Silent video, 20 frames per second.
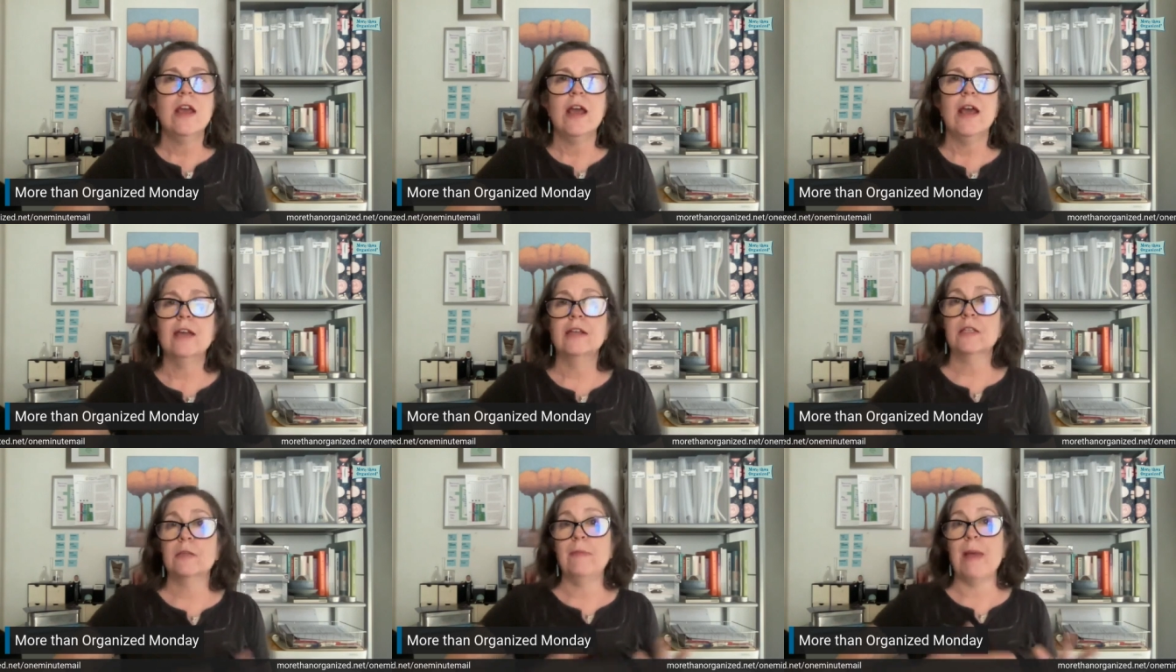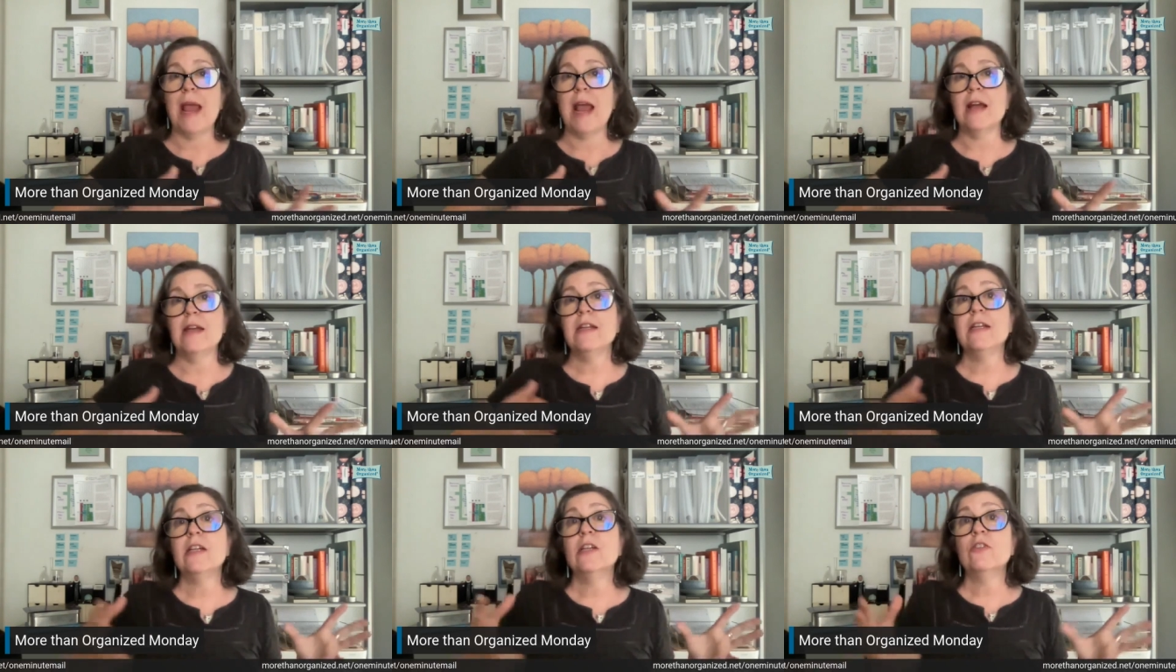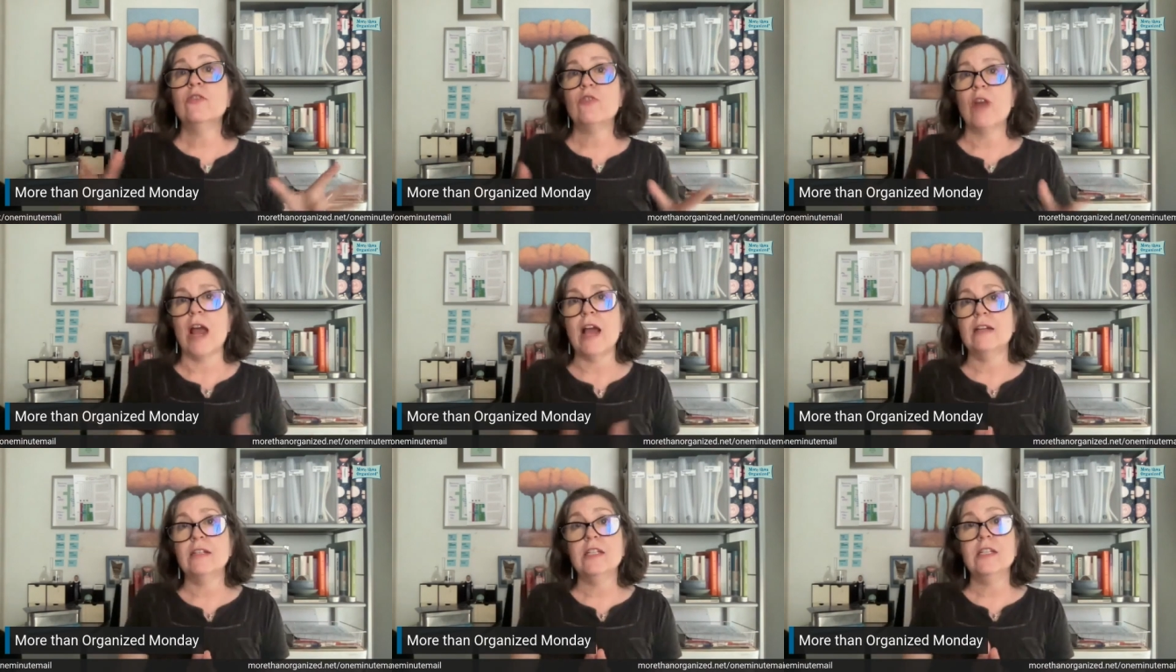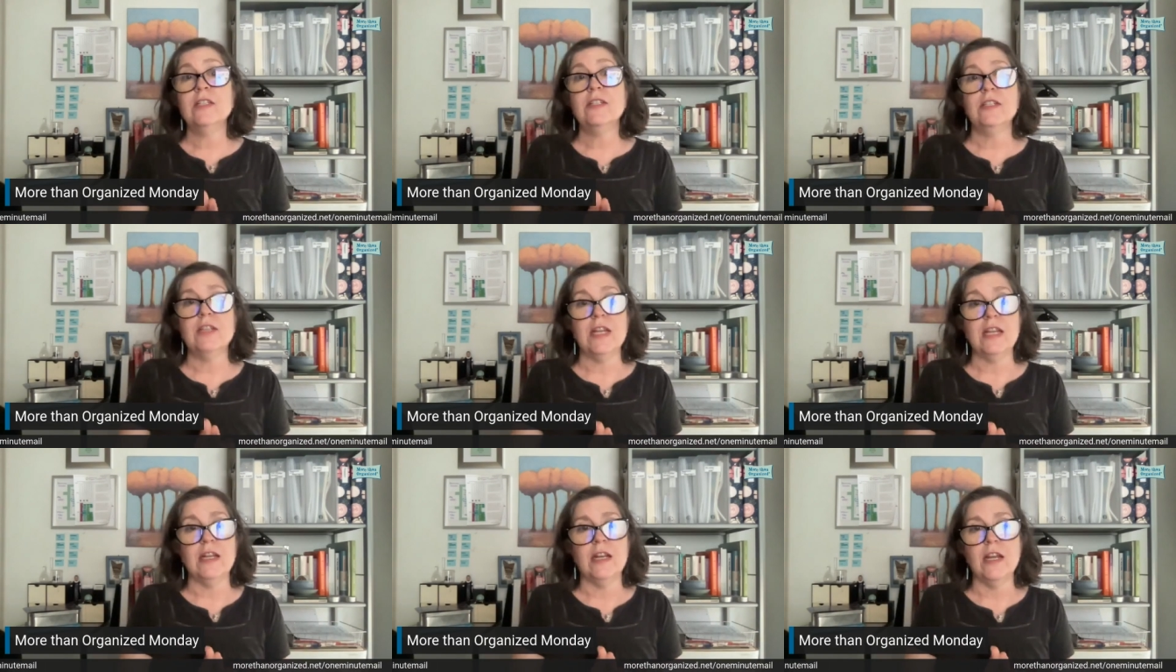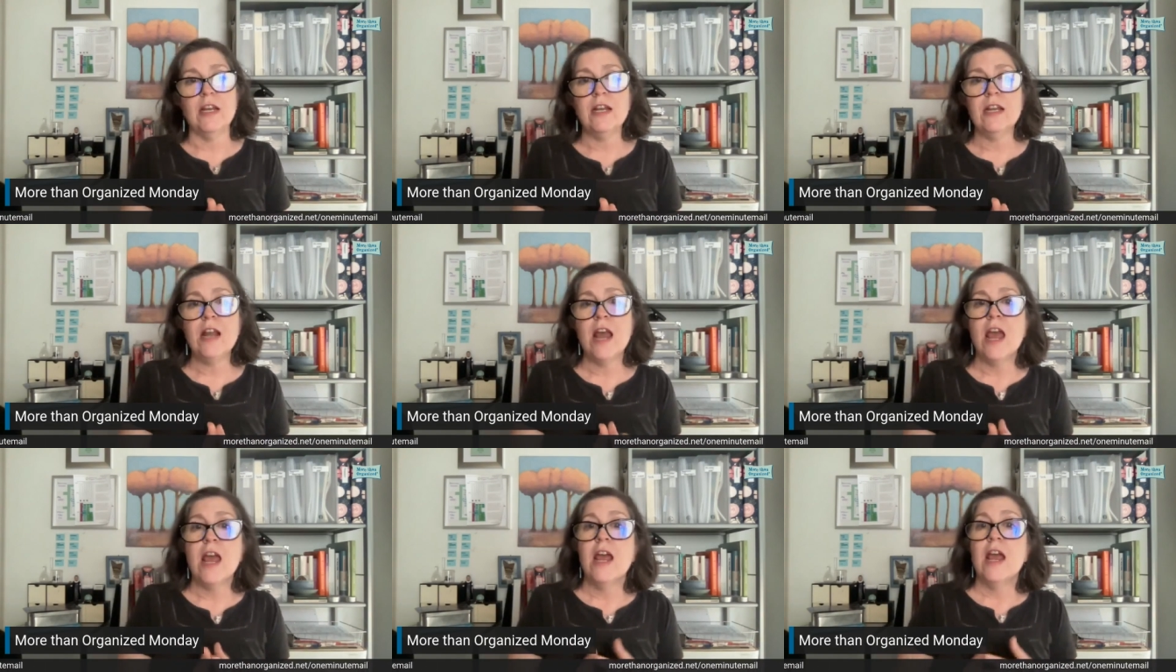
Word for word: expand and contract as needed,